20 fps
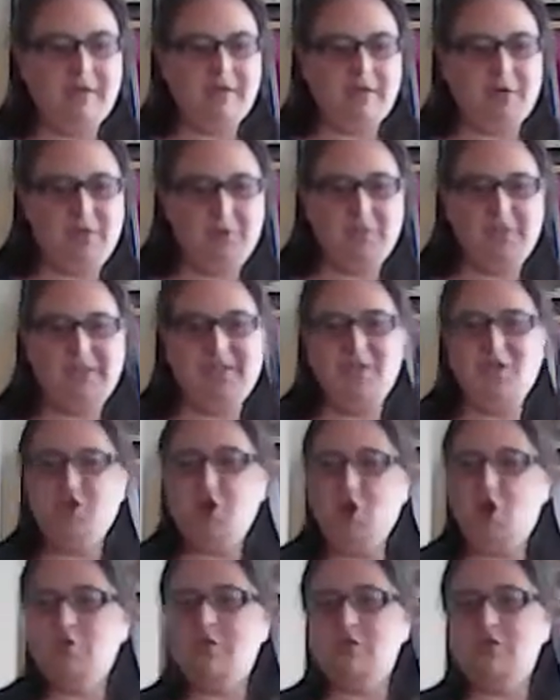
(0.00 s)
Could we see
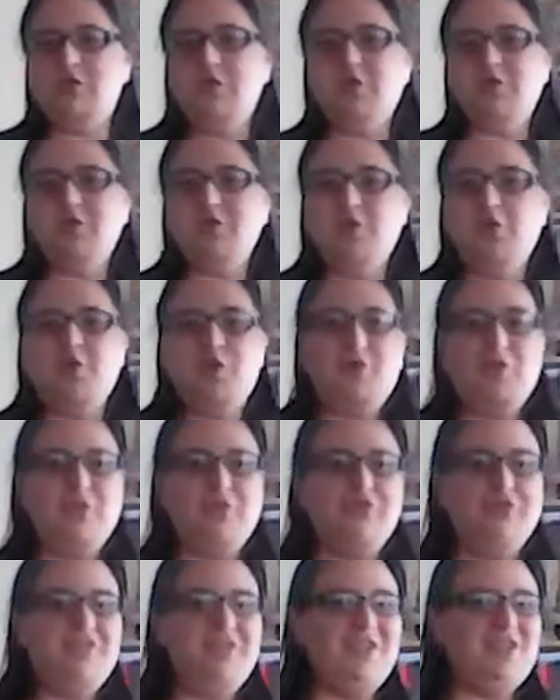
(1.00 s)
corals
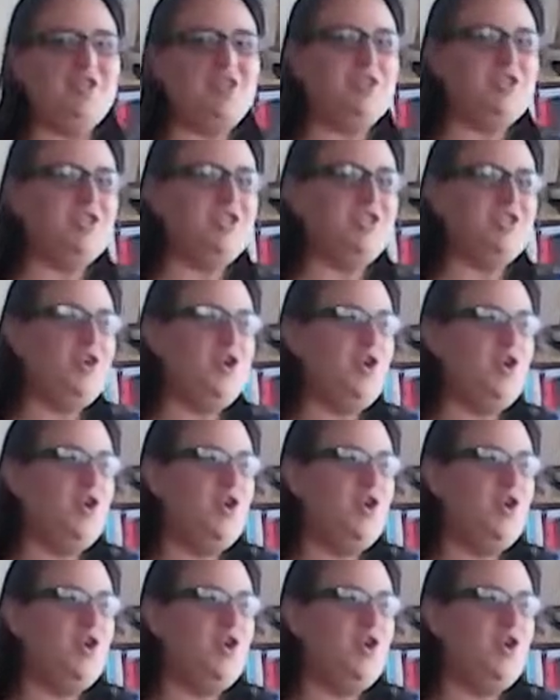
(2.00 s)
or fish?